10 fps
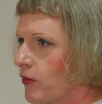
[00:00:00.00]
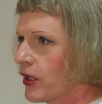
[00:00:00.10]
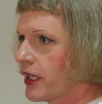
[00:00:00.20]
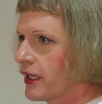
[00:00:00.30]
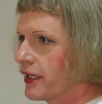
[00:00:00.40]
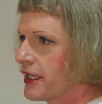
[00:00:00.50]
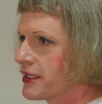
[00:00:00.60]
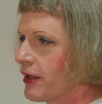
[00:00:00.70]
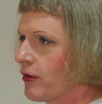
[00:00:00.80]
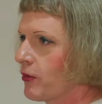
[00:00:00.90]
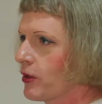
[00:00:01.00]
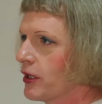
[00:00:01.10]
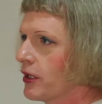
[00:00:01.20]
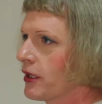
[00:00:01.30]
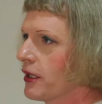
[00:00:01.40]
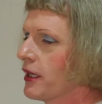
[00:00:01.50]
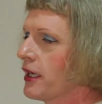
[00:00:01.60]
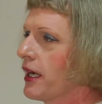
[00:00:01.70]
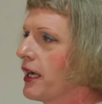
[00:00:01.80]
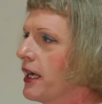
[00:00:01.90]
right, and that's how I work.
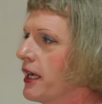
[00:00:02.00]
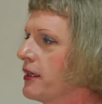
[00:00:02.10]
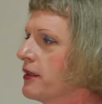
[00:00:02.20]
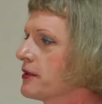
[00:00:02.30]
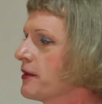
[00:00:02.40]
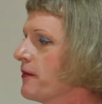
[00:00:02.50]
And